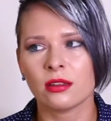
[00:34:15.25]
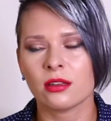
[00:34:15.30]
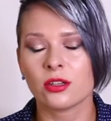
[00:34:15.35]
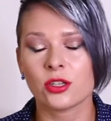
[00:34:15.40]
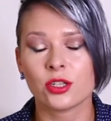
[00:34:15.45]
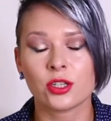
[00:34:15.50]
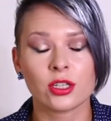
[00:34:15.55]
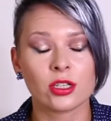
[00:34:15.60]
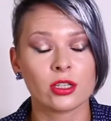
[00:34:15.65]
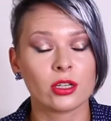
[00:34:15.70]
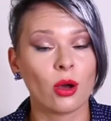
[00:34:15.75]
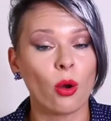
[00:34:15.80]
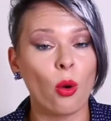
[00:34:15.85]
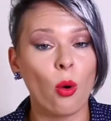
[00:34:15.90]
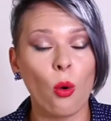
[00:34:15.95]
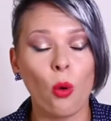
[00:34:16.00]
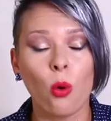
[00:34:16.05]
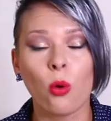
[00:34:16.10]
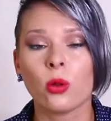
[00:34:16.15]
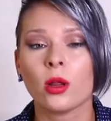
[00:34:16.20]
there's just like
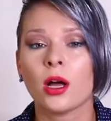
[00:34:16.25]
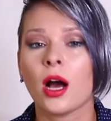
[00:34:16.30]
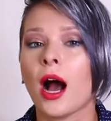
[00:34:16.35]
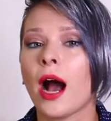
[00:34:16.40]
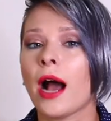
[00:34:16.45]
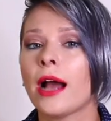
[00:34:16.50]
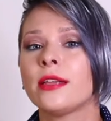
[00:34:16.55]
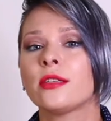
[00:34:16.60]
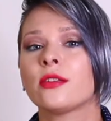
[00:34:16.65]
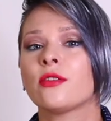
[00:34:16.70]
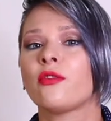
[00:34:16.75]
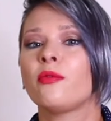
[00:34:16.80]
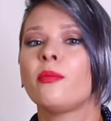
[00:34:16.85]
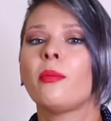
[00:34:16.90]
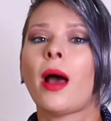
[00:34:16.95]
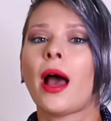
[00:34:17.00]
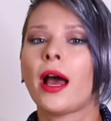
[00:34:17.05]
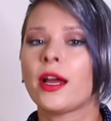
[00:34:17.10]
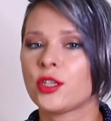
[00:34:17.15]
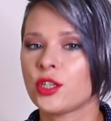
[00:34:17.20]
all kinds of
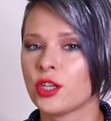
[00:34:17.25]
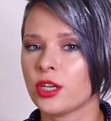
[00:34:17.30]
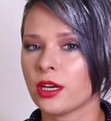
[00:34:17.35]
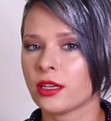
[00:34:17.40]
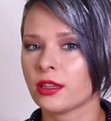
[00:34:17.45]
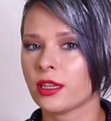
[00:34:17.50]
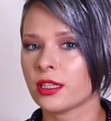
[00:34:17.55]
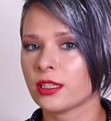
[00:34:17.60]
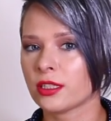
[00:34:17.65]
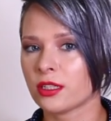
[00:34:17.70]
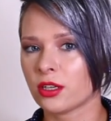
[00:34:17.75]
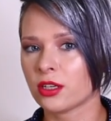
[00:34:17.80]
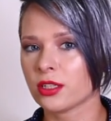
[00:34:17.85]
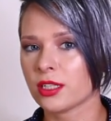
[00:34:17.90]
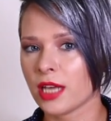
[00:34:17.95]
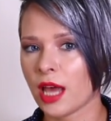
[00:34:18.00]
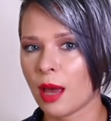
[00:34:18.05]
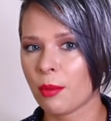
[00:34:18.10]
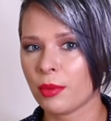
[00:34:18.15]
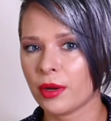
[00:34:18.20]
magic that
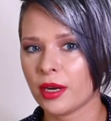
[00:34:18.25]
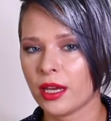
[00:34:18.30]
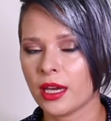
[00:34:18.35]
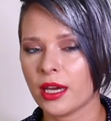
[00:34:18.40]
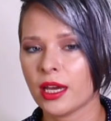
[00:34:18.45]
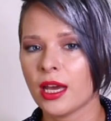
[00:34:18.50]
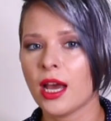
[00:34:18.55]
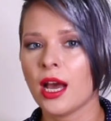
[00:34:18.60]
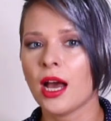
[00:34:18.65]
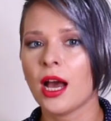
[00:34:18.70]
starts happening.